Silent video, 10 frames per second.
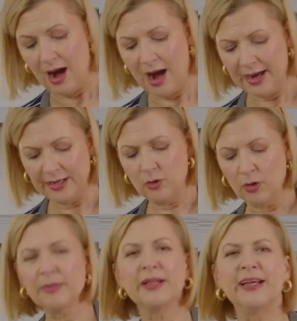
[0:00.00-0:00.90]
I
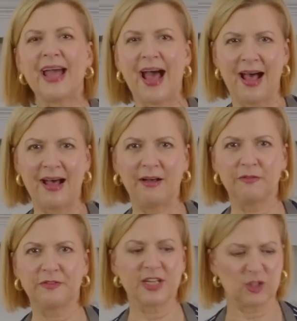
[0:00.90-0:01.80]
normally
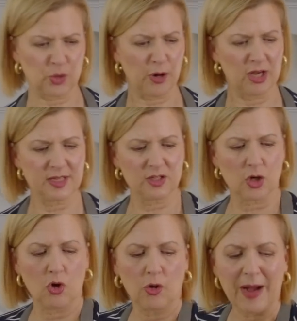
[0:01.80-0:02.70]
have Dutch processed
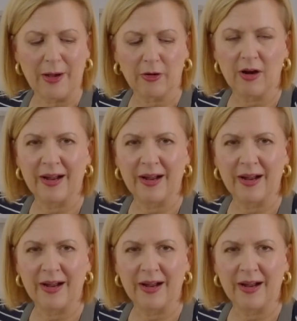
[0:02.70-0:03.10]
cocoa powder on